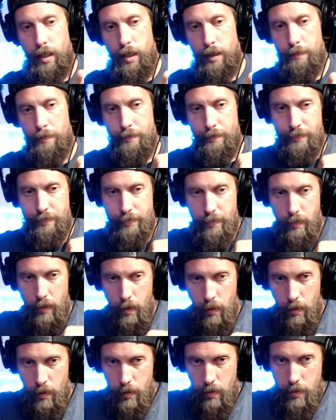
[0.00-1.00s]
Okay.
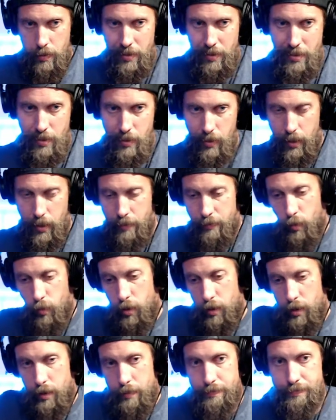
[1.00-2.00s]
There's a
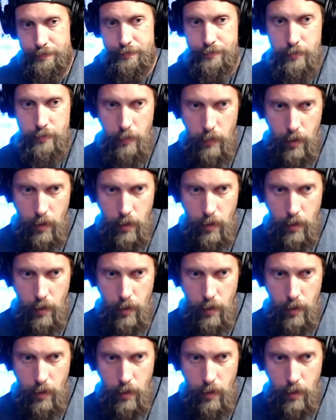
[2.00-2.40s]
link for you.